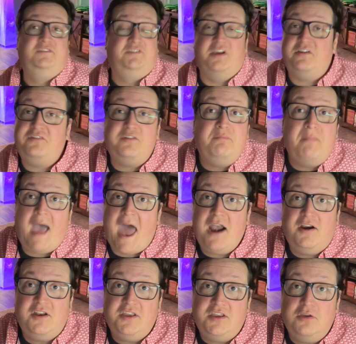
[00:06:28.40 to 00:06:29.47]
doesn't matter
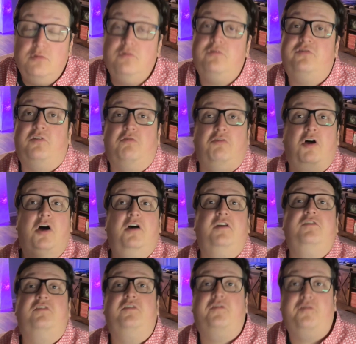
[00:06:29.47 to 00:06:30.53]
to you so long
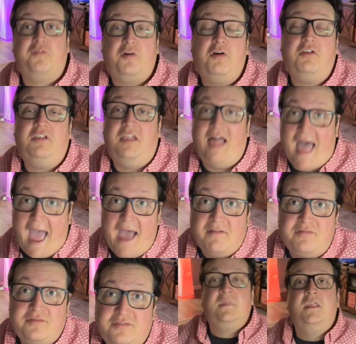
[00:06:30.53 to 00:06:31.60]
as it's for a
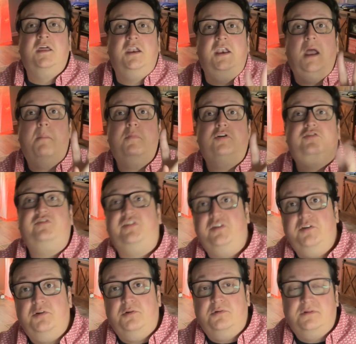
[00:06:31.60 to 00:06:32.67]
laugh. Number
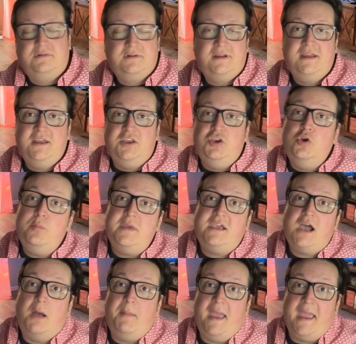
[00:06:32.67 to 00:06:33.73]
2, you
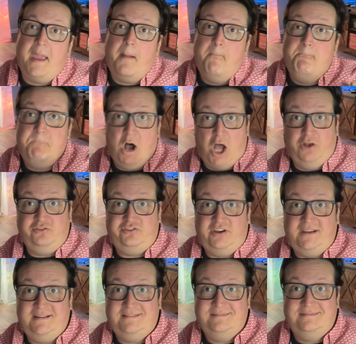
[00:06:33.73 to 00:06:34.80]
become a
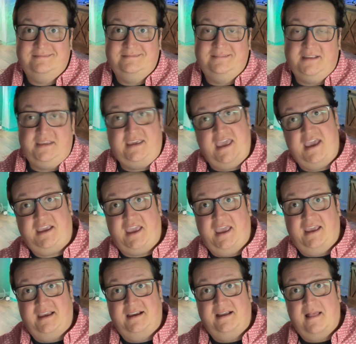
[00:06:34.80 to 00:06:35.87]
punching,
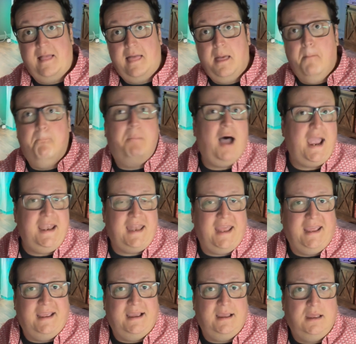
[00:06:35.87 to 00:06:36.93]
kicking,
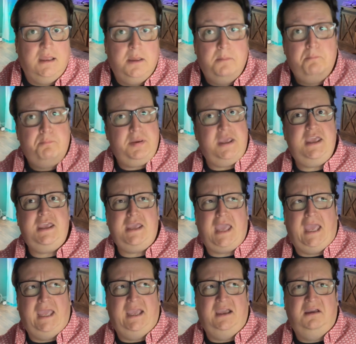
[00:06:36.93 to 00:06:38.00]
biting,
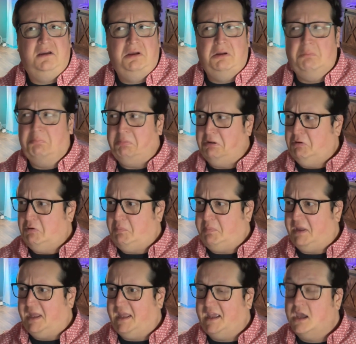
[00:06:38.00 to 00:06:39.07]
peeing,
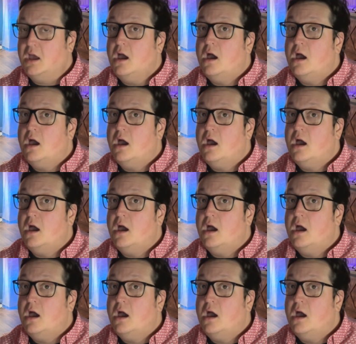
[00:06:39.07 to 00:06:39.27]
pooping,